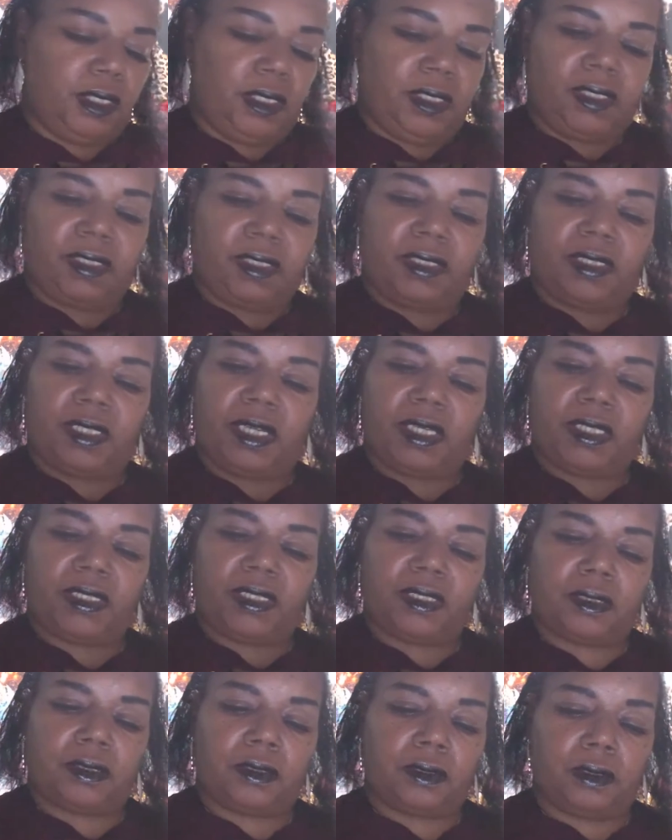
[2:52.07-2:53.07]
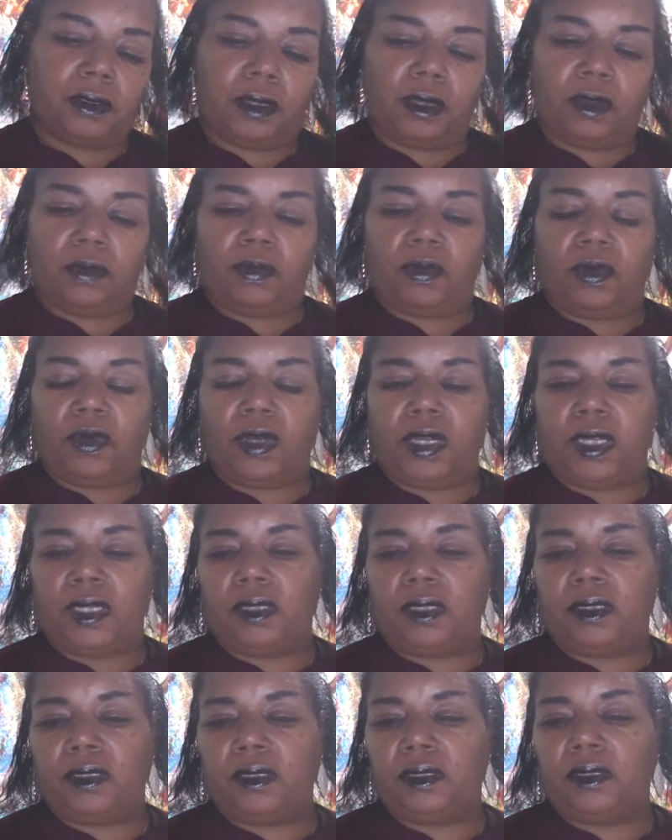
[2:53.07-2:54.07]
six, oh
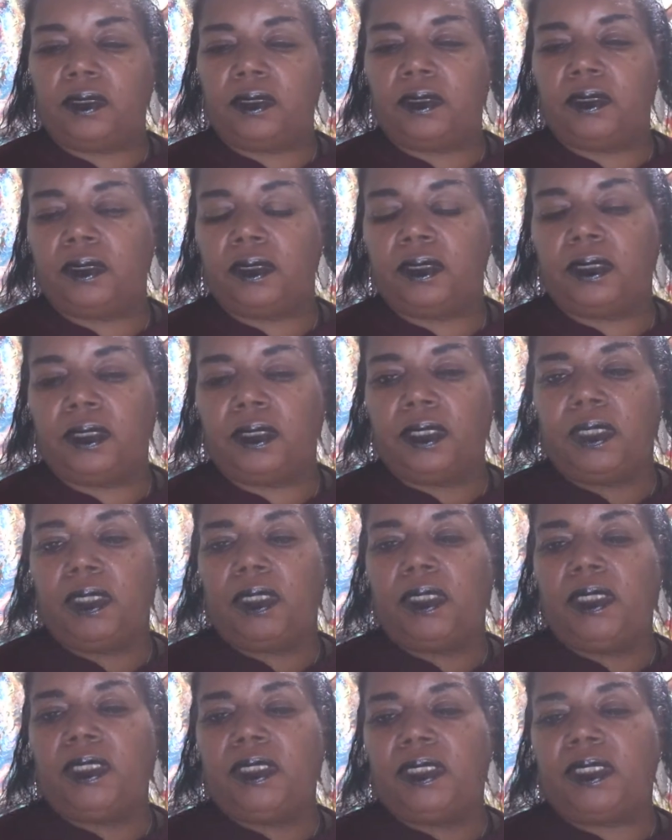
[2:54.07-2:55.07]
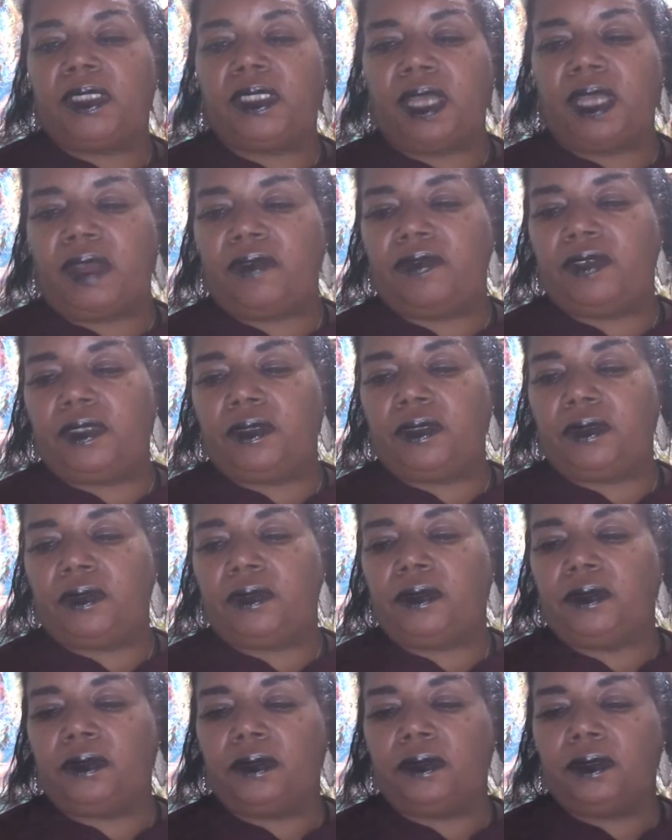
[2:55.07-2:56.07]
boy, seven,
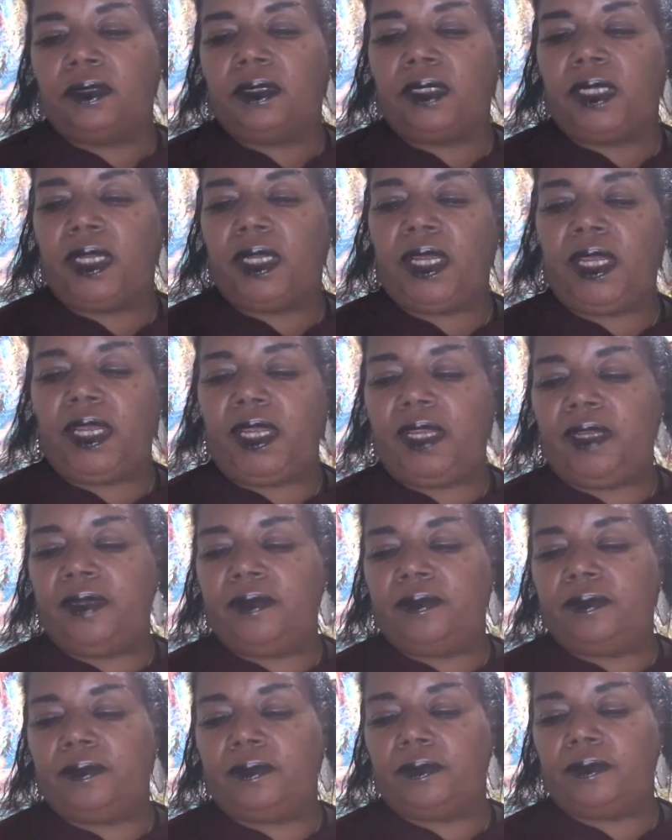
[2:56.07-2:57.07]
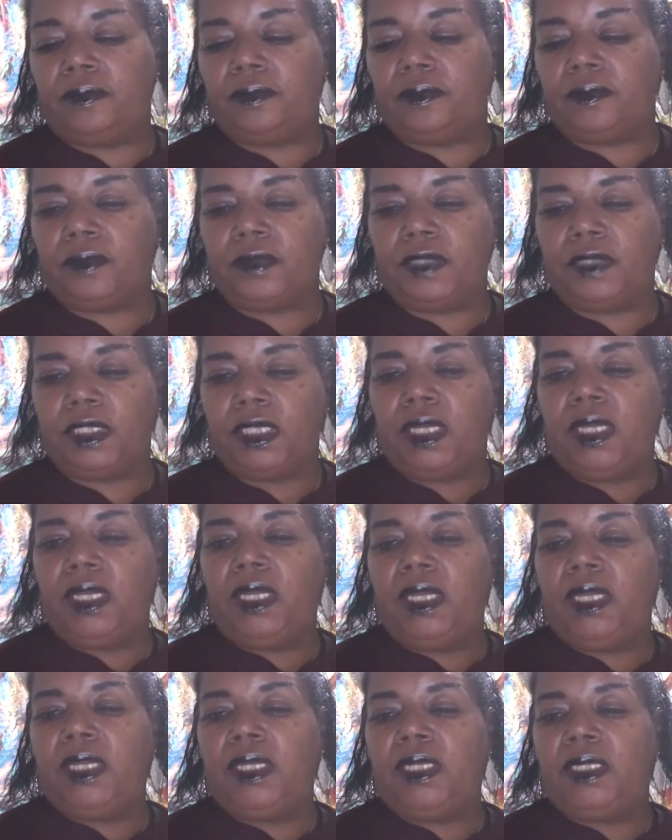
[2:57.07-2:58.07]
eight,
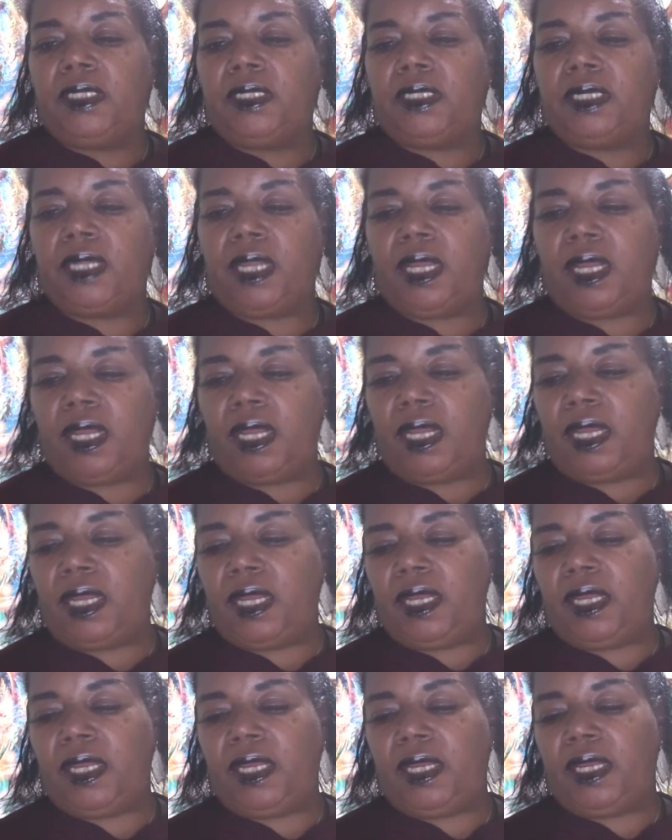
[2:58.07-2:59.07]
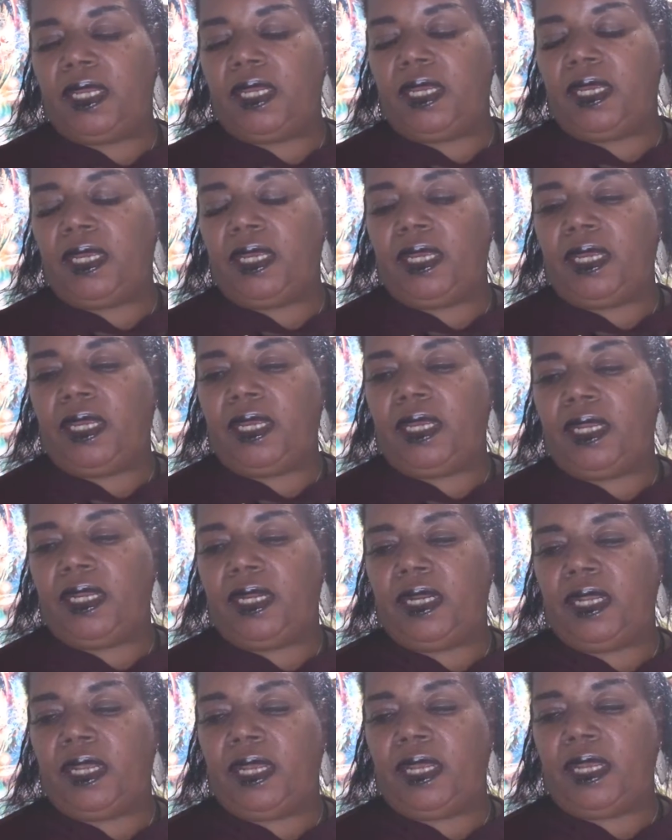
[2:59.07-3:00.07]
9
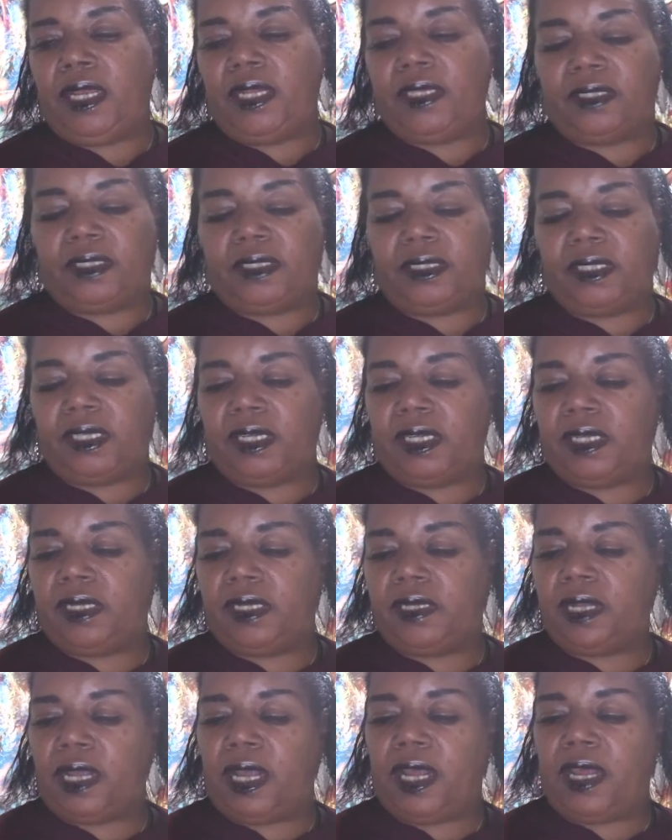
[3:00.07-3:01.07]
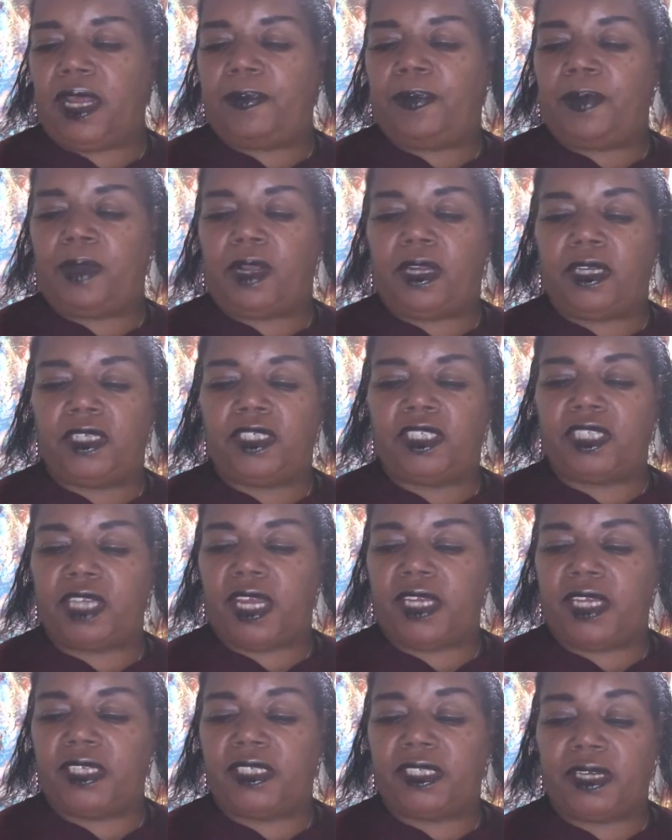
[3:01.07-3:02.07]
and 10. I
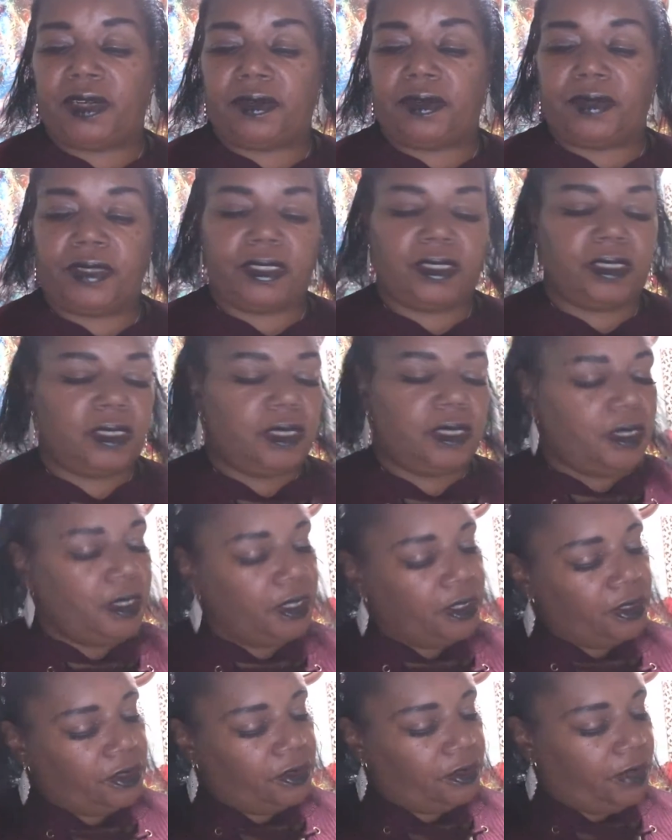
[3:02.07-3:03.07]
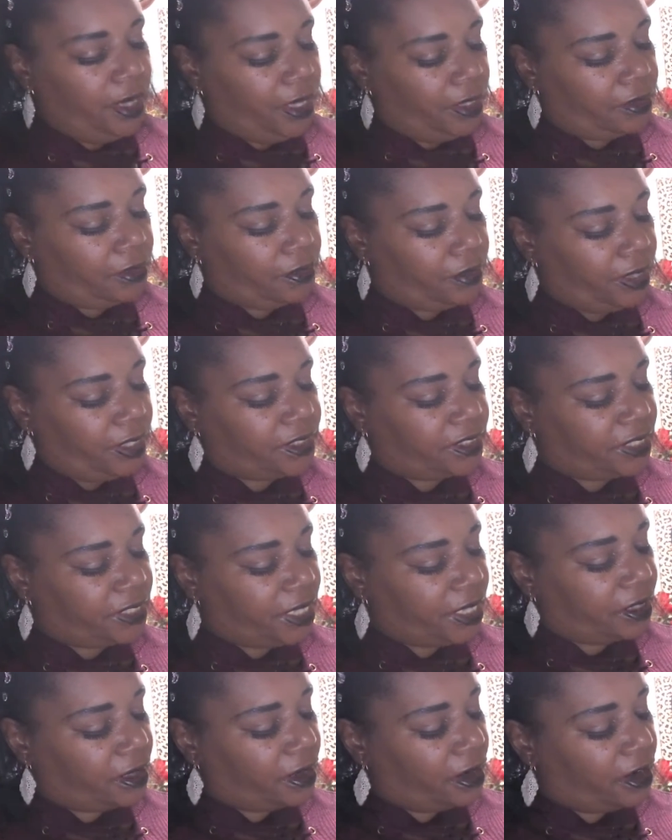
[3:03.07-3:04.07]
apologize, Aries. You had a great
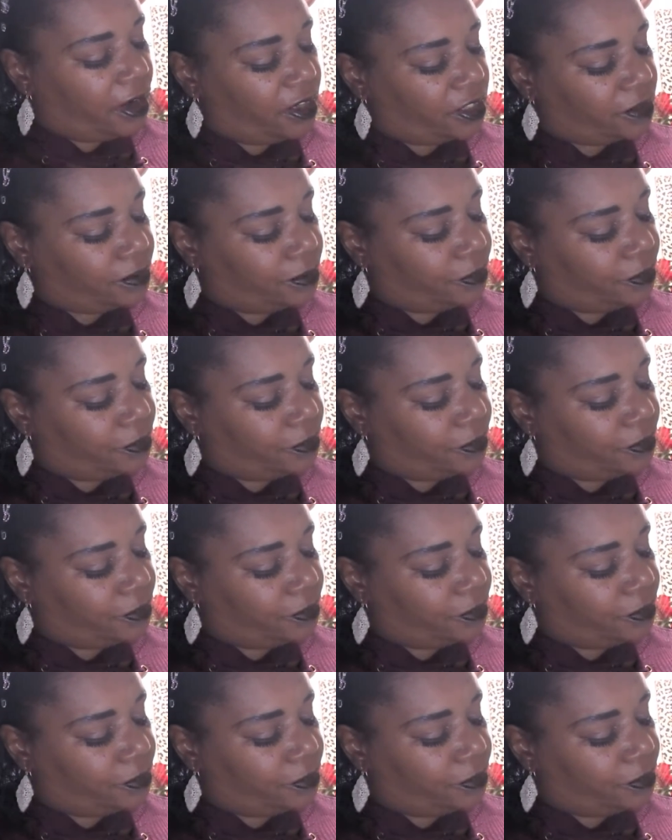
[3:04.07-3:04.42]
set of cards